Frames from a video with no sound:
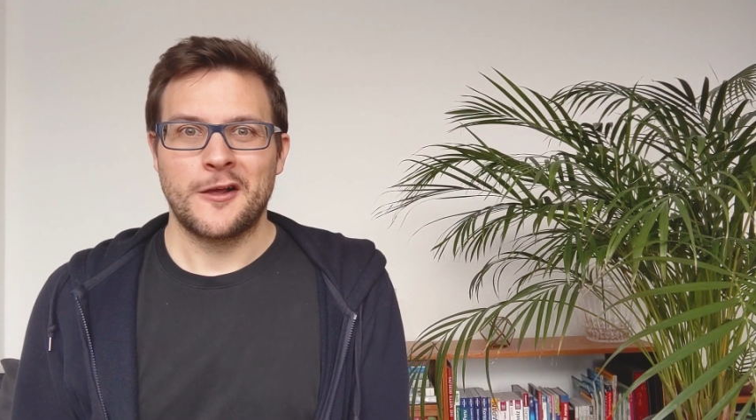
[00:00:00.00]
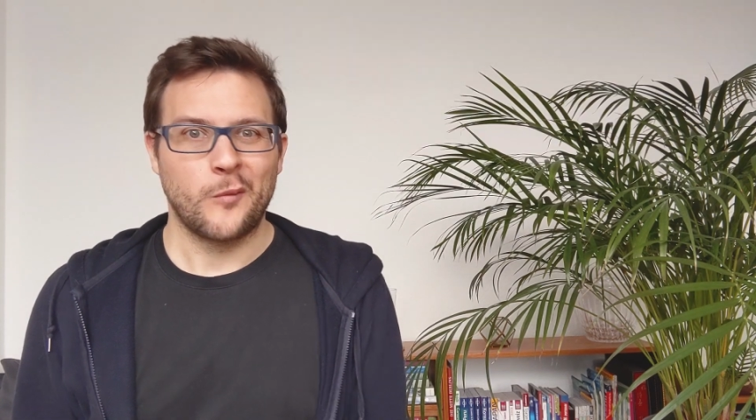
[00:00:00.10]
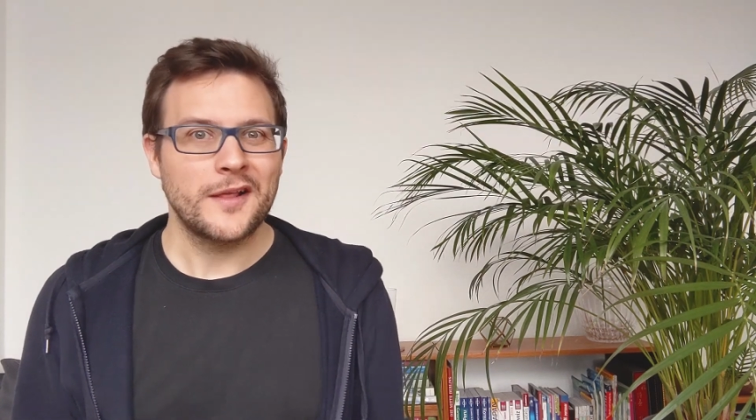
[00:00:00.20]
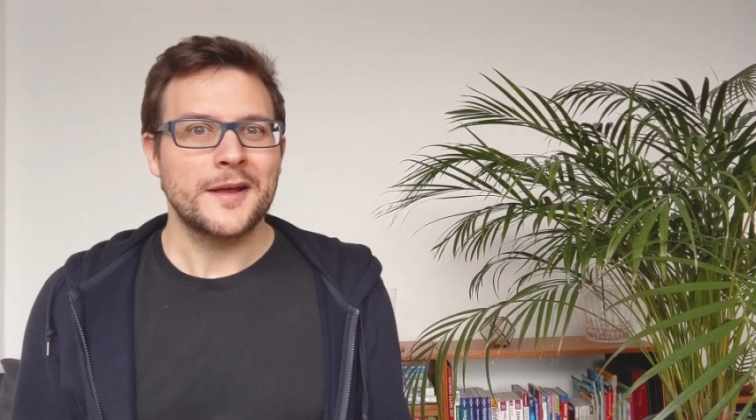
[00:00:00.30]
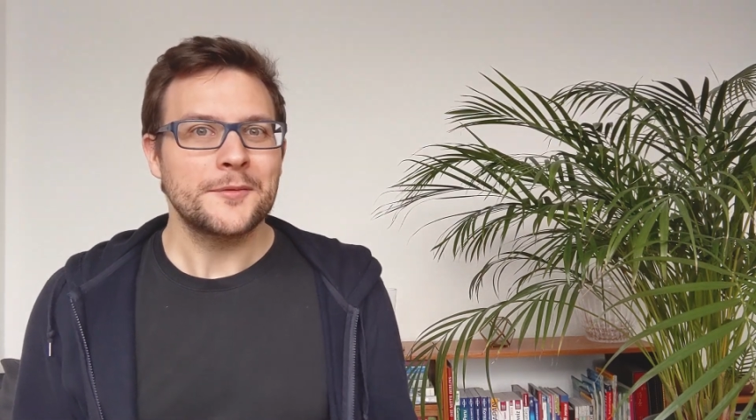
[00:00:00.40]

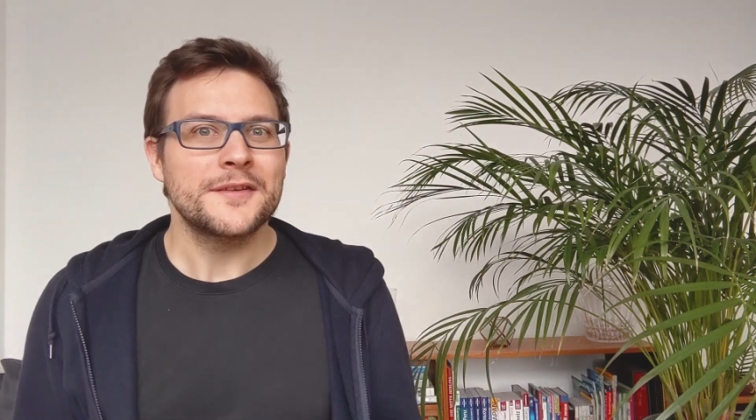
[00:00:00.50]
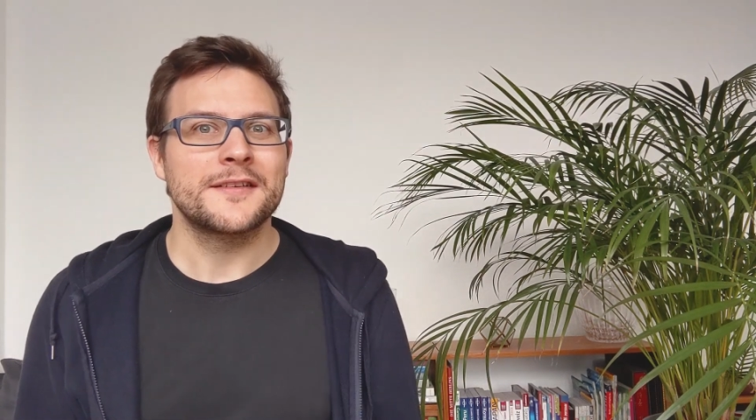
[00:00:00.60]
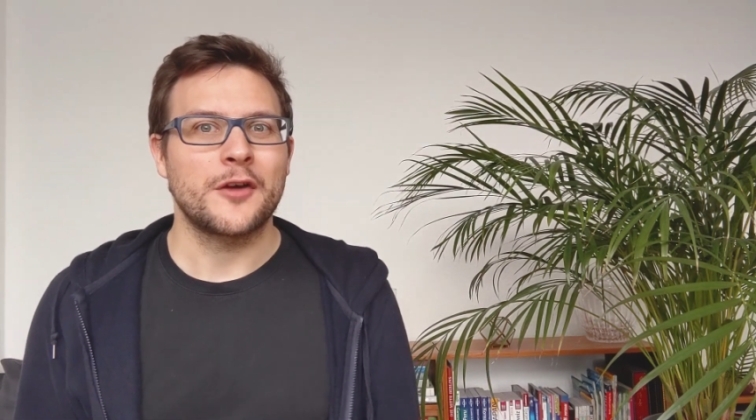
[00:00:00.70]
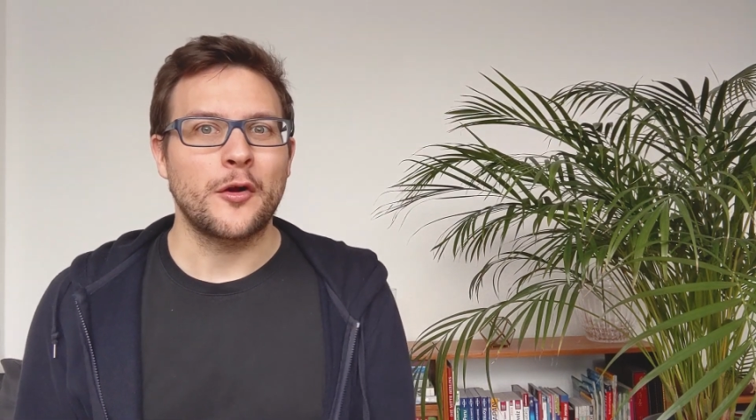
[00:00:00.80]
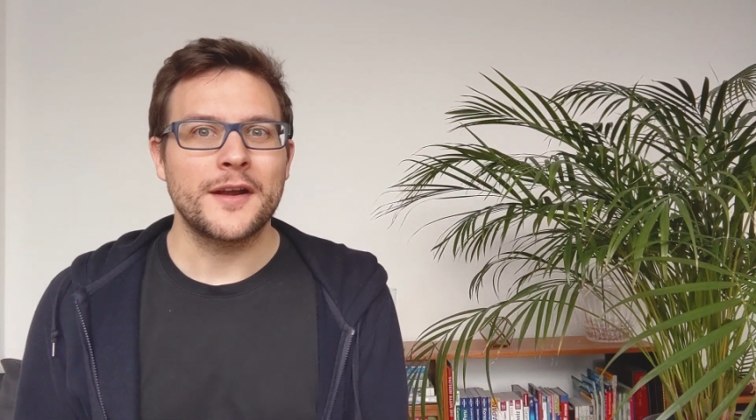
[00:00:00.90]
Welcome to
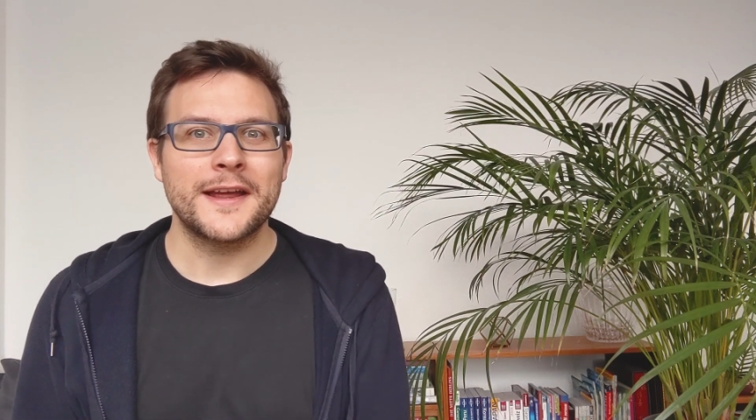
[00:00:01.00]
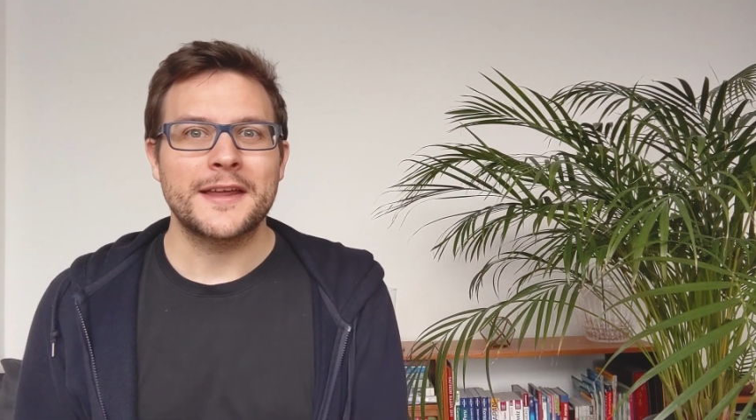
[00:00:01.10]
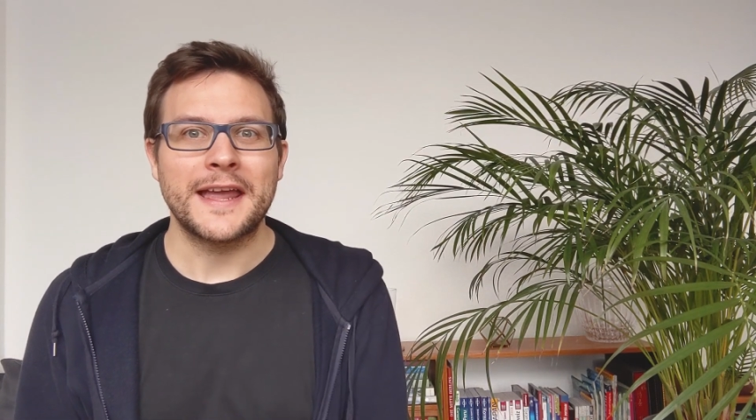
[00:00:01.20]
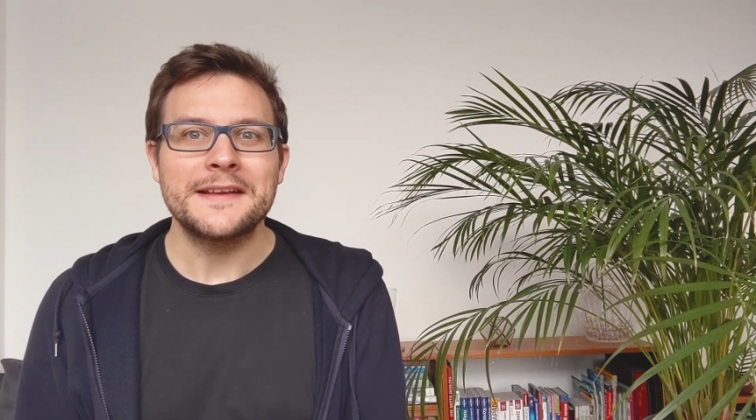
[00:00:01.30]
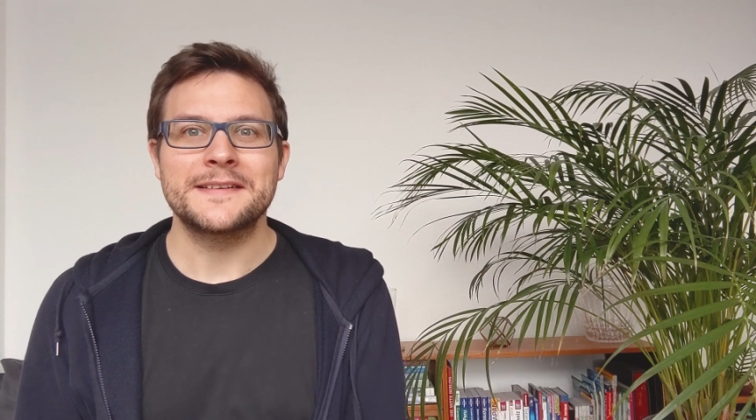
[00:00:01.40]
this online
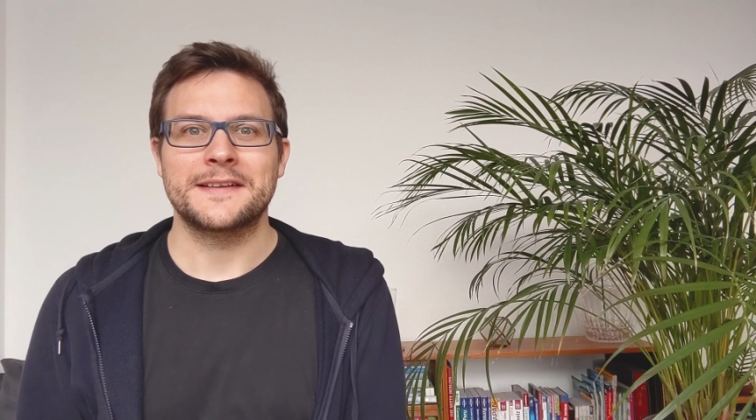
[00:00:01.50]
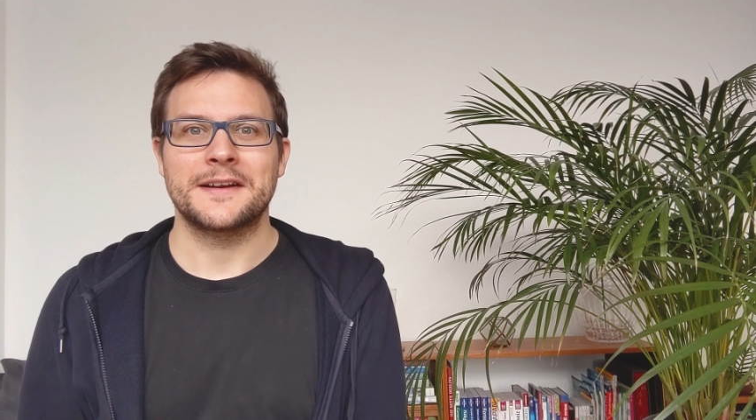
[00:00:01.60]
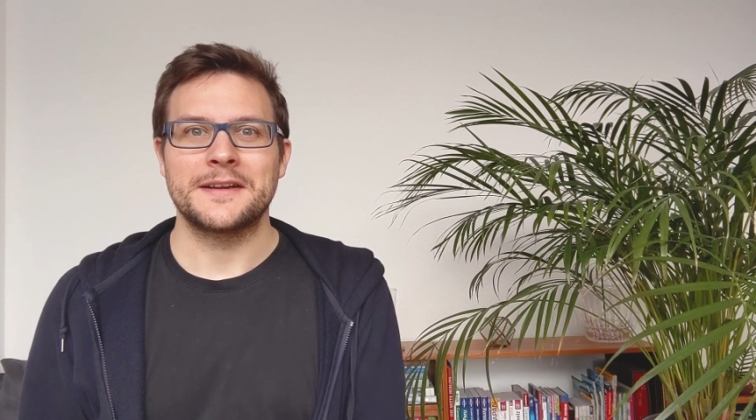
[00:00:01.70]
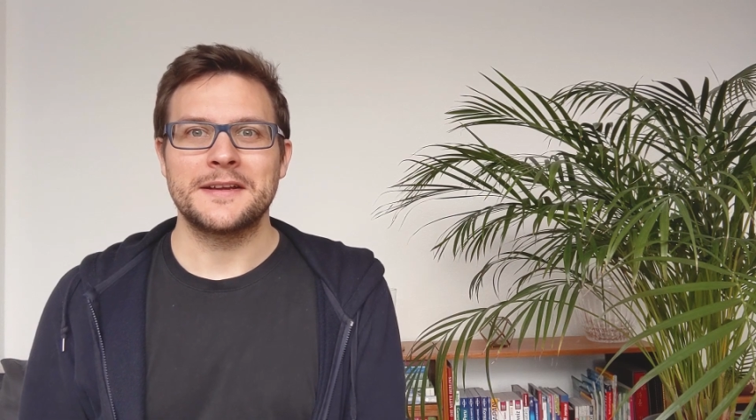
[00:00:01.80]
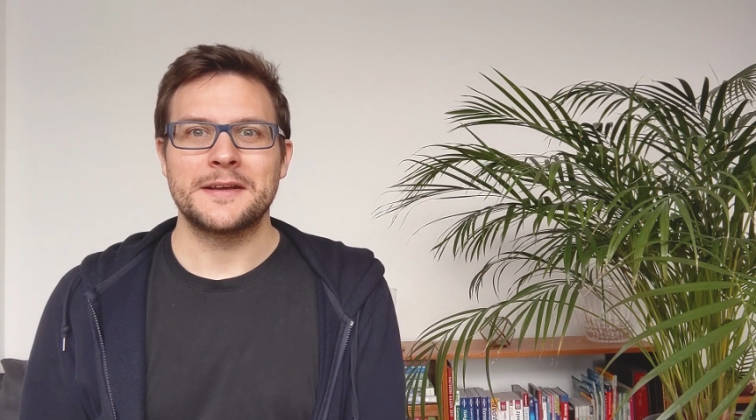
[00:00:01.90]
case
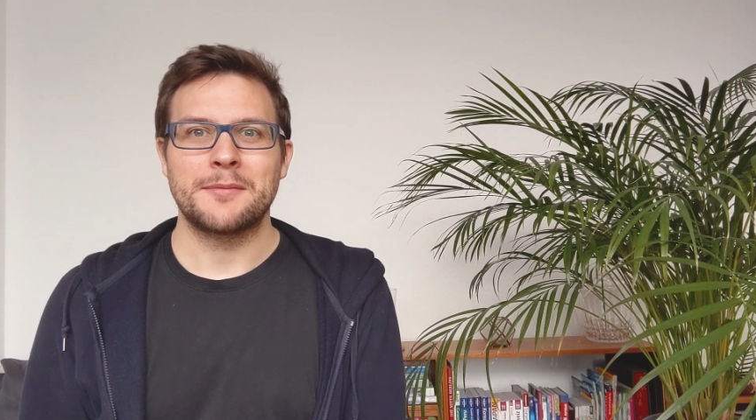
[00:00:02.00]
study